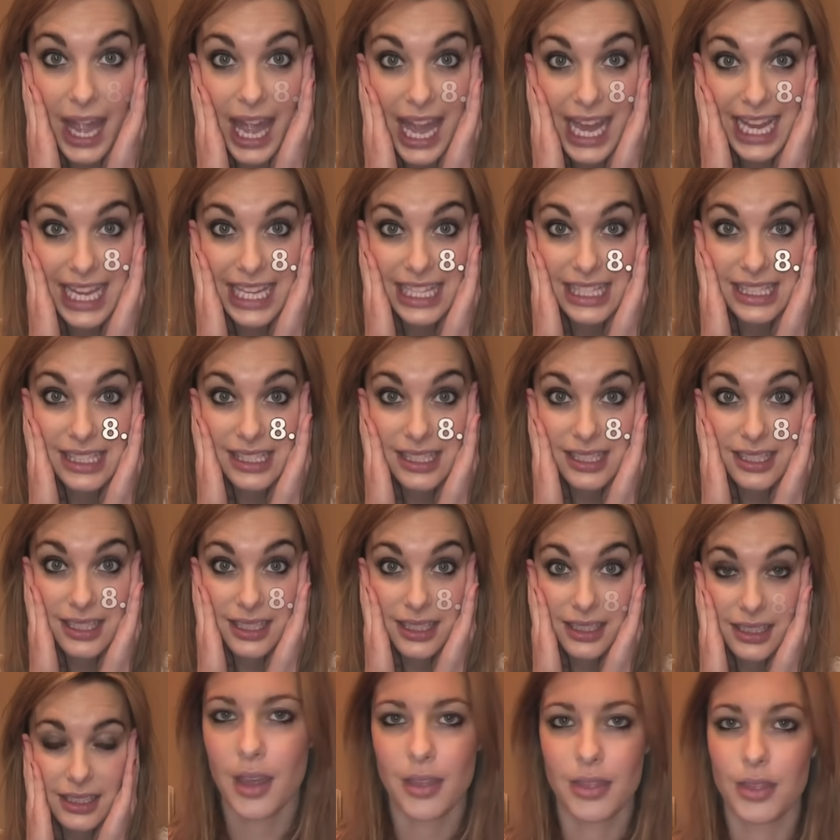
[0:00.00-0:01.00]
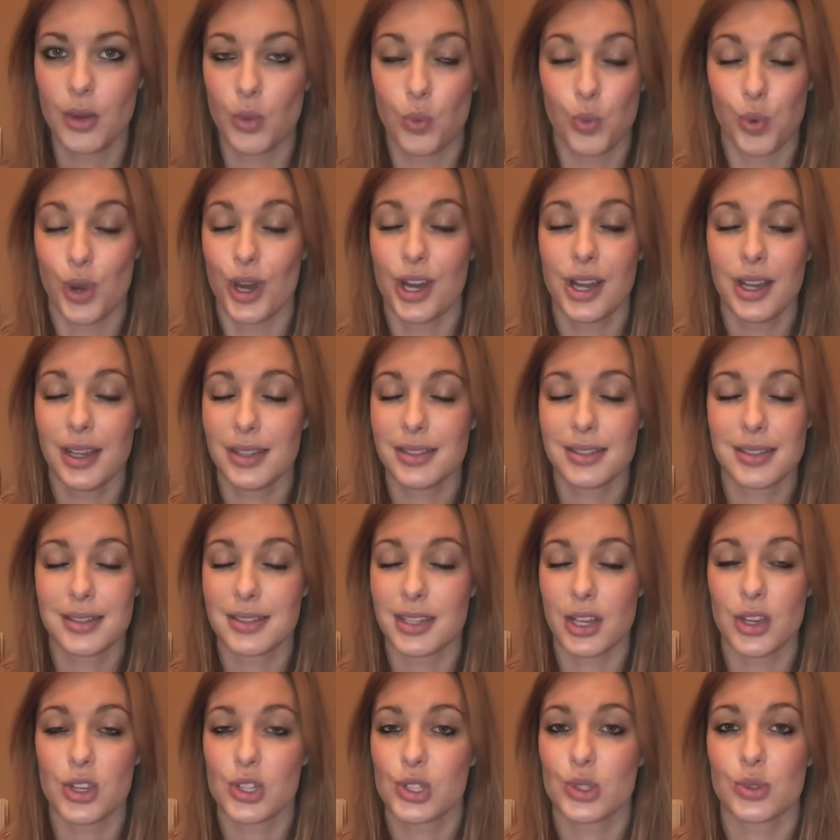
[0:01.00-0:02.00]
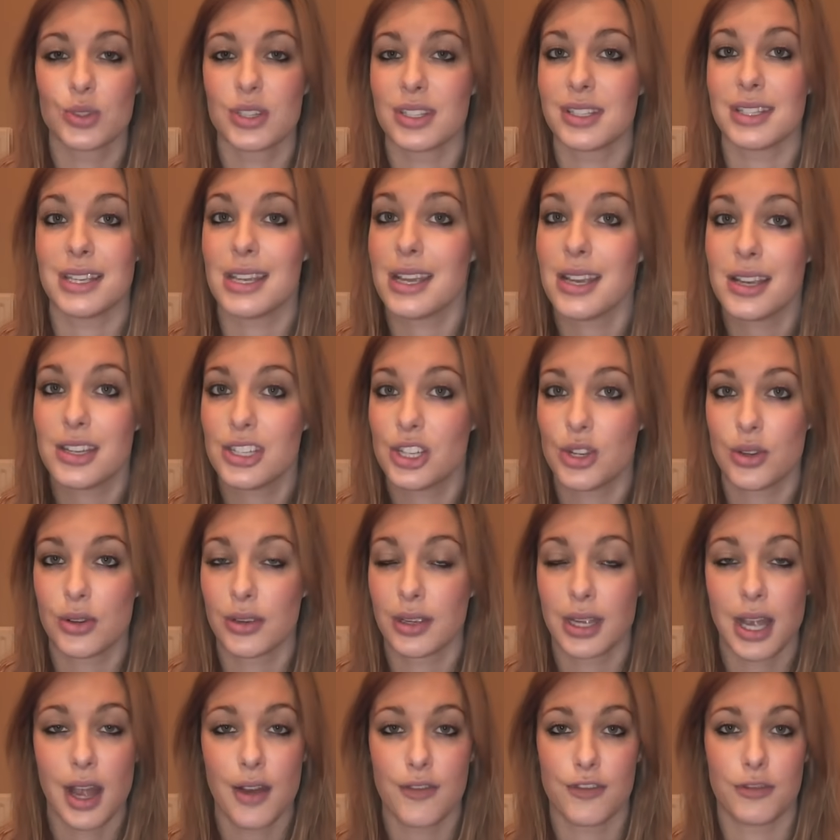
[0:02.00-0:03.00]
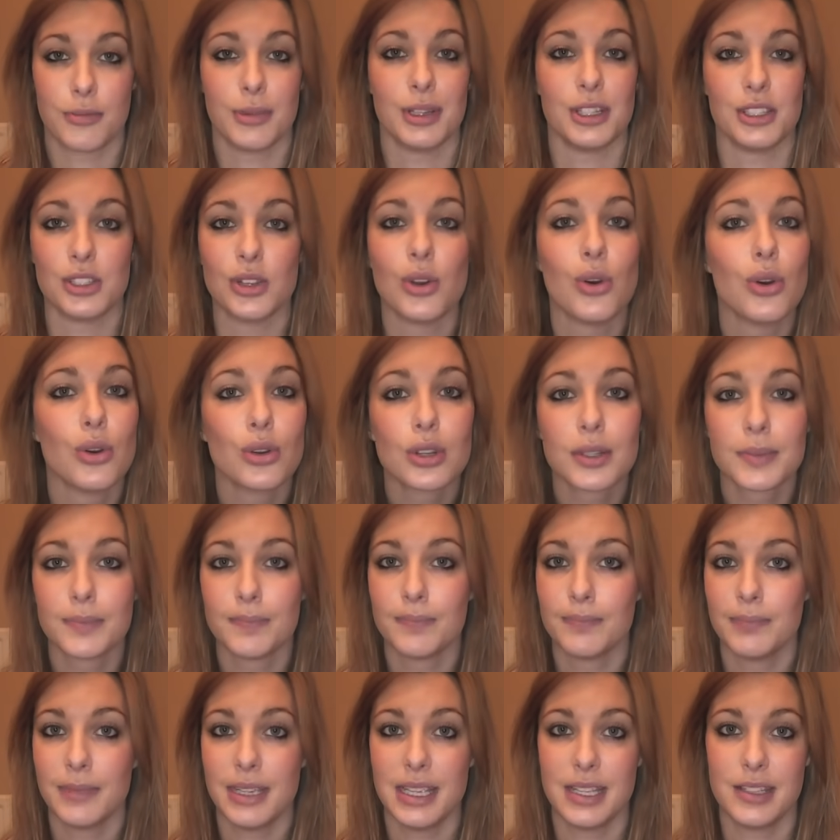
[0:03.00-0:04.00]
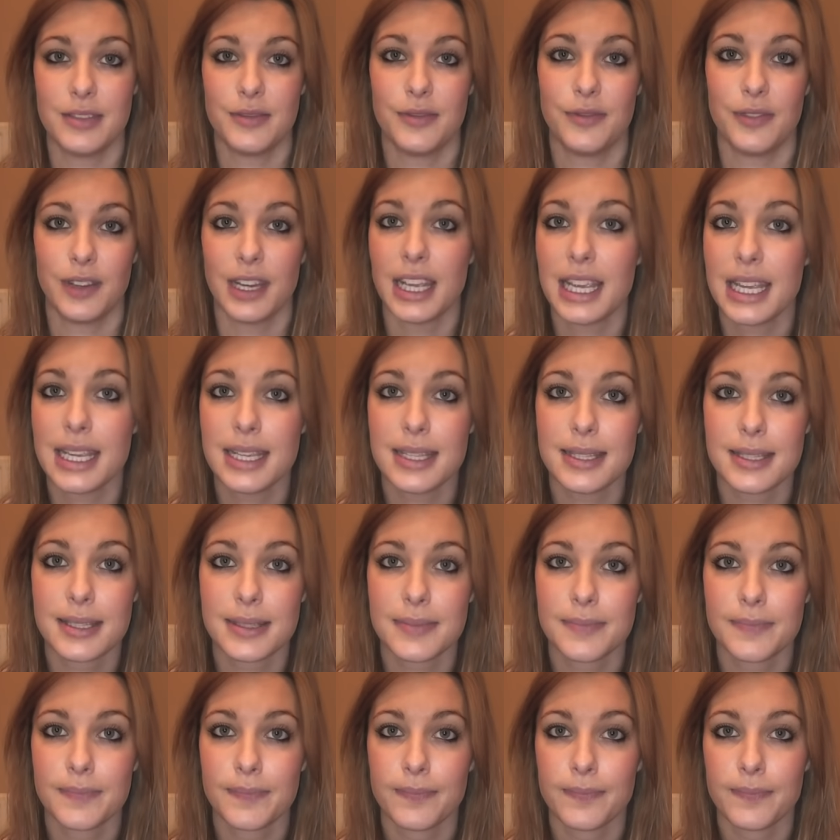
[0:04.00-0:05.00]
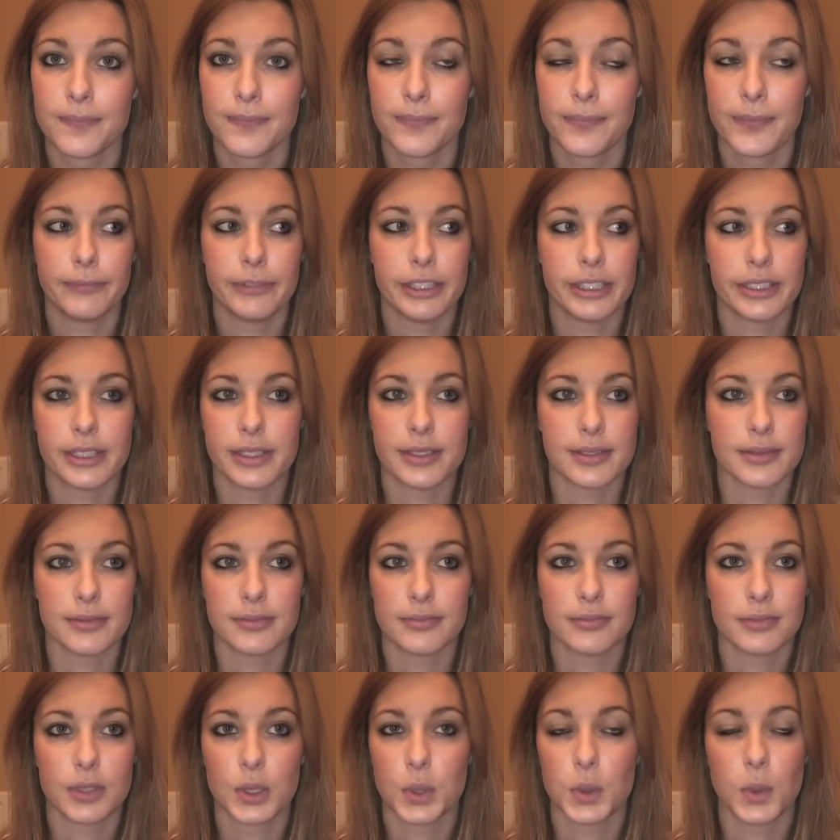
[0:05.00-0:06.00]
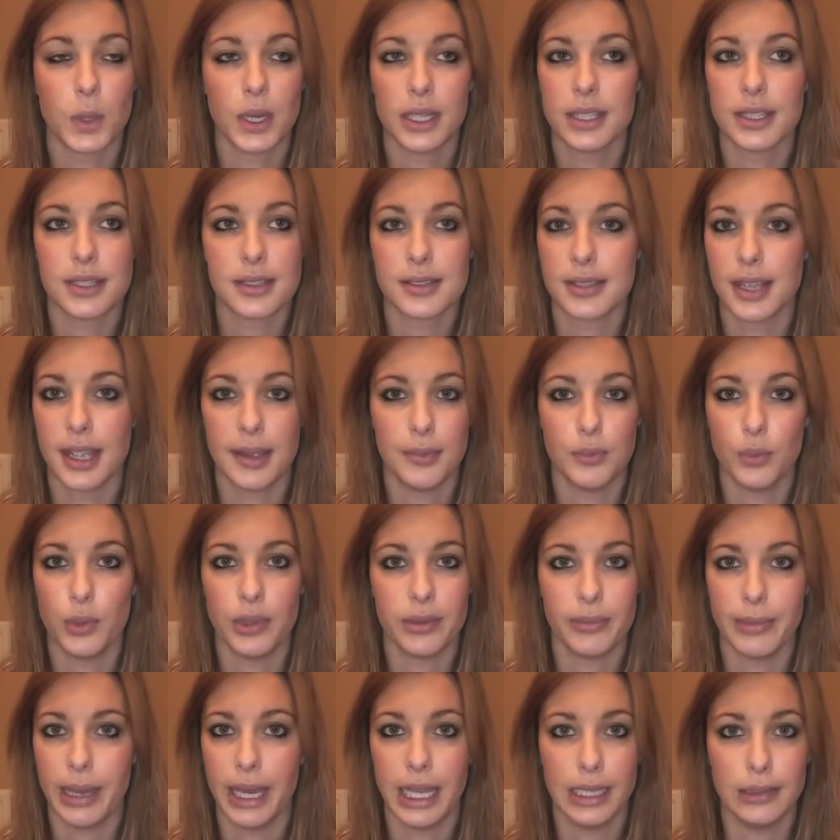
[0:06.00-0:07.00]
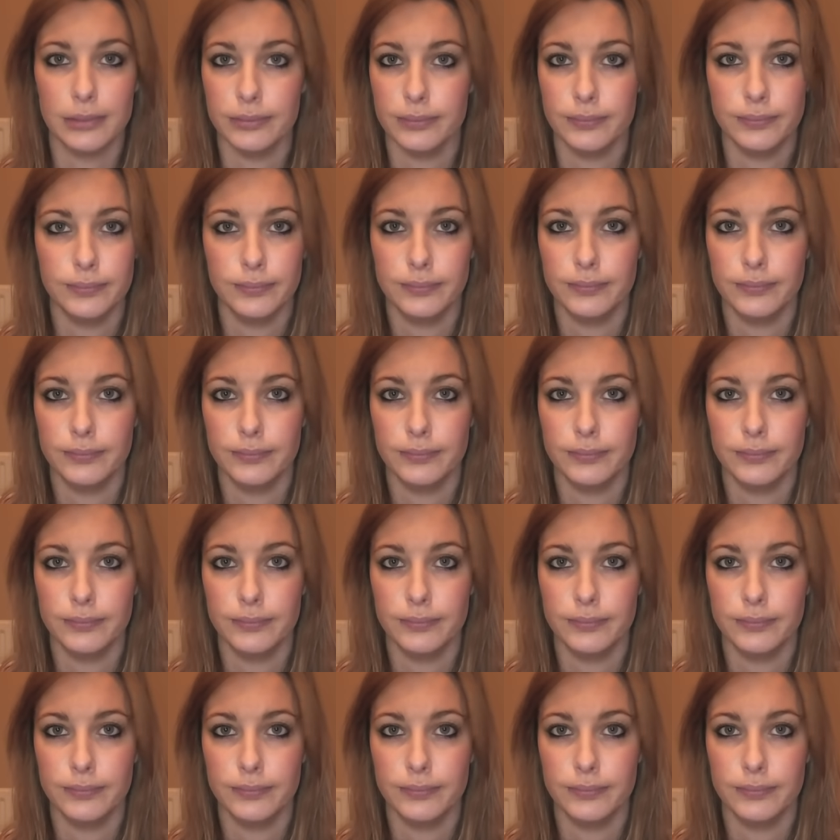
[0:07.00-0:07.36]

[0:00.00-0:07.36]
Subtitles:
Eight. The worst social disease you can get from a dog is fleas. This isn't quite the same with men.